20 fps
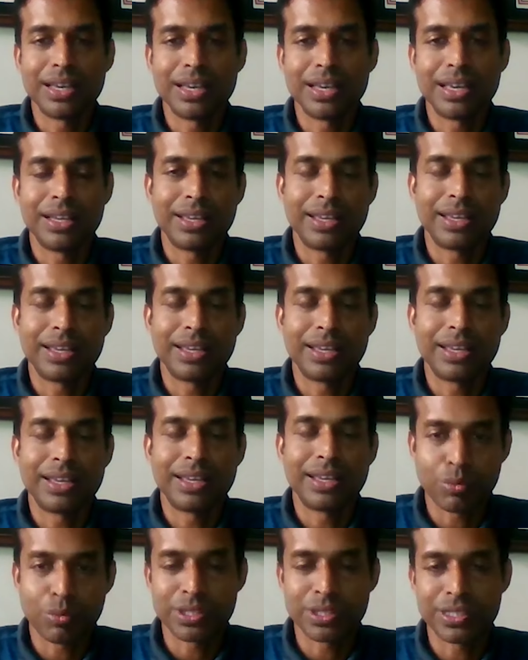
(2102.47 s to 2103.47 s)

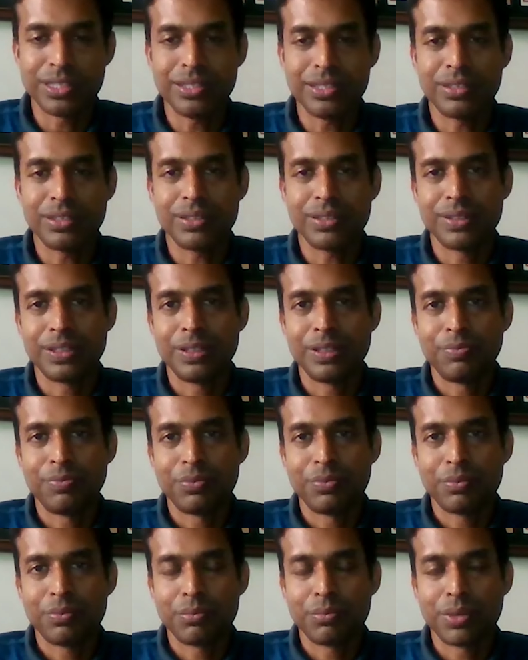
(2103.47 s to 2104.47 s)
alienating poverty,
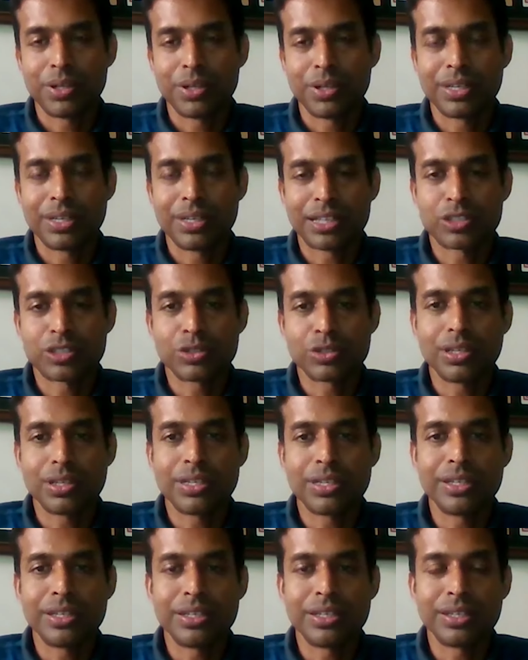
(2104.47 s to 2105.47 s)
but it
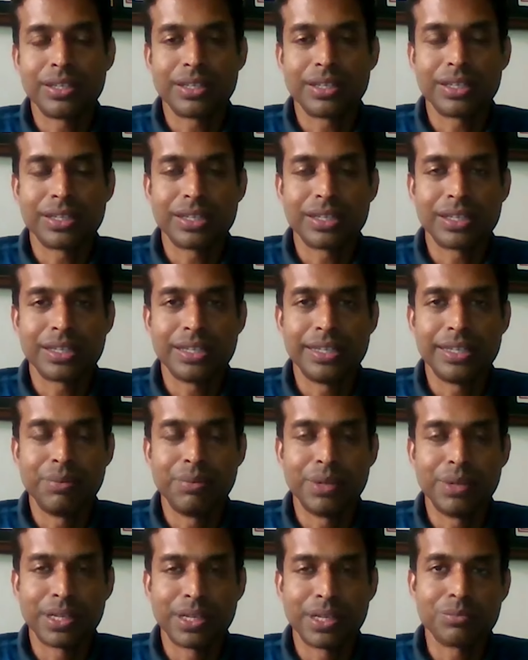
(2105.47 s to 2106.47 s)
actually
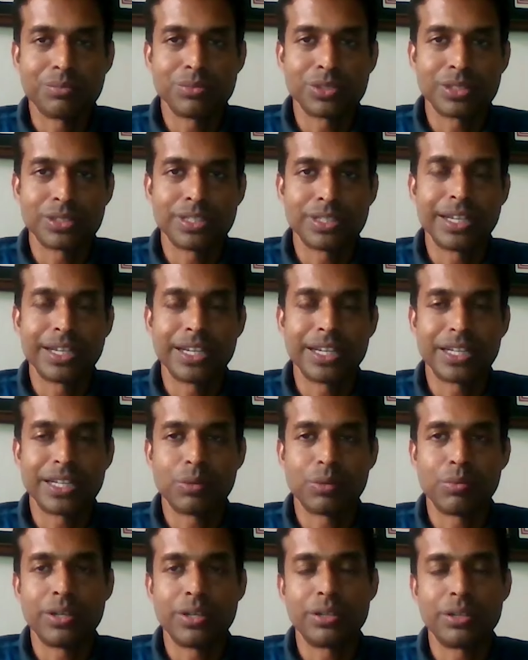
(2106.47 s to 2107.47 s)
becomes great
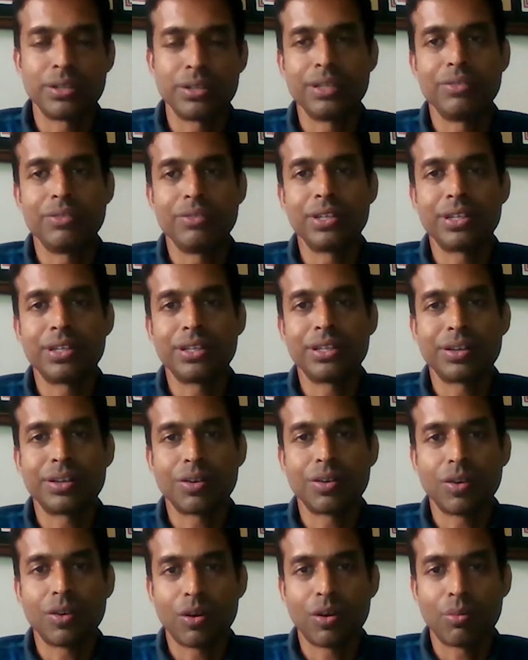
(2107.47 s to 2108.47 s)
when you give it
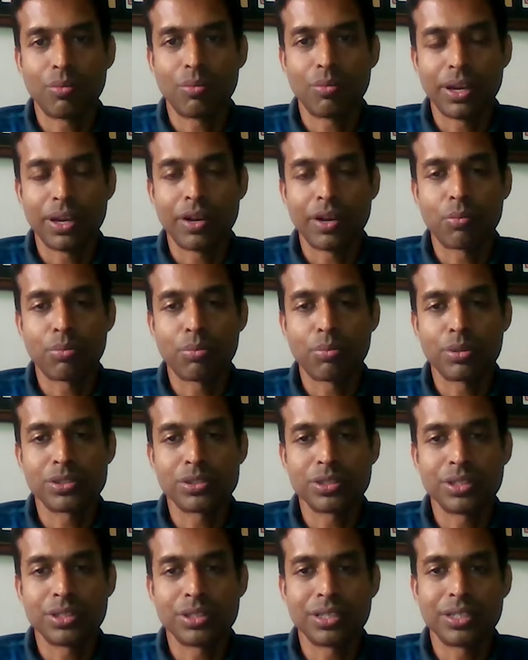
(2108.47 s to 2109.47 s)
an
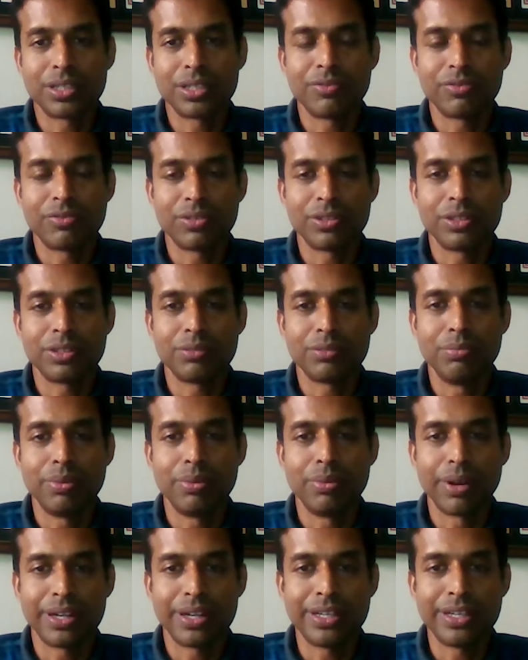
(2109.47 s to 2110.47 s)
opportunity for the
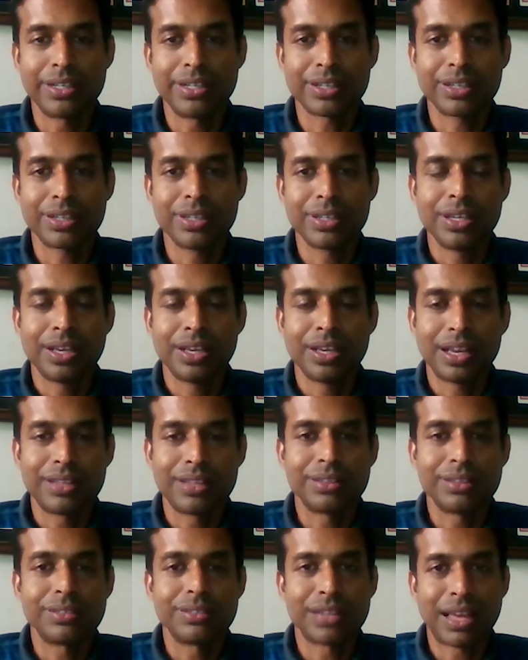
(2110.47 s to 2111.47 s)
bright
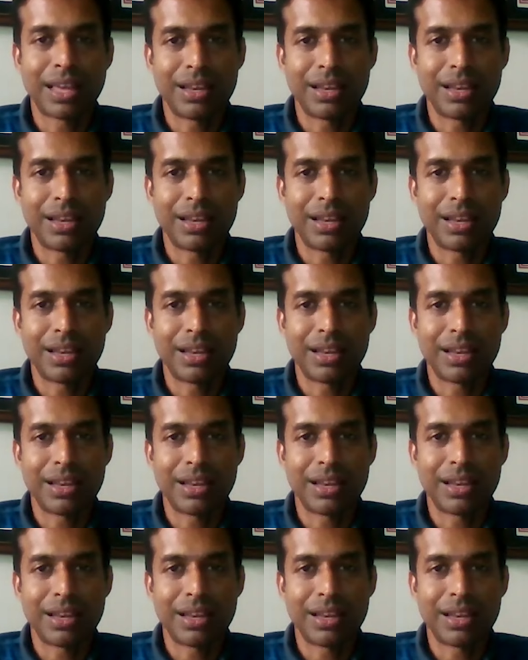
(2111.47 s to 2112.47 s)
and the
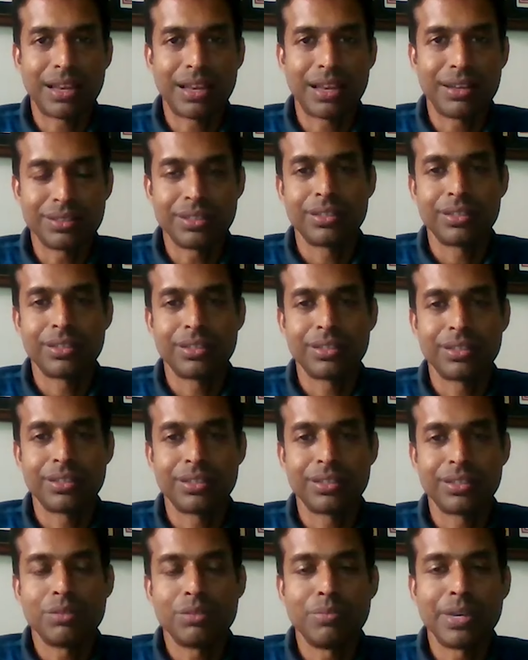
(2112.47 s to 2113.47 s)
talented to
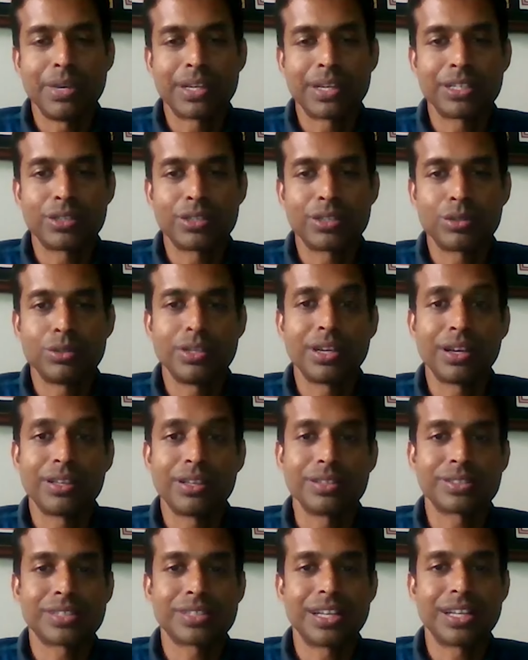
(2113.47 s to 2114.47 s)
actually make it to the
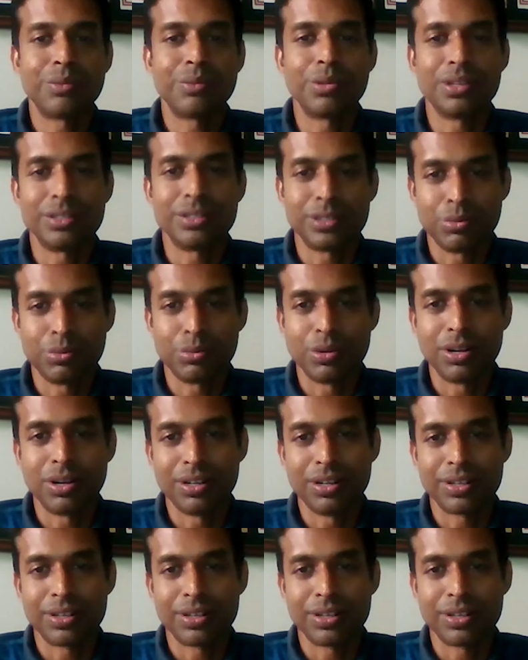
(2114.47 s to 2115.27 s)
highest level in the world.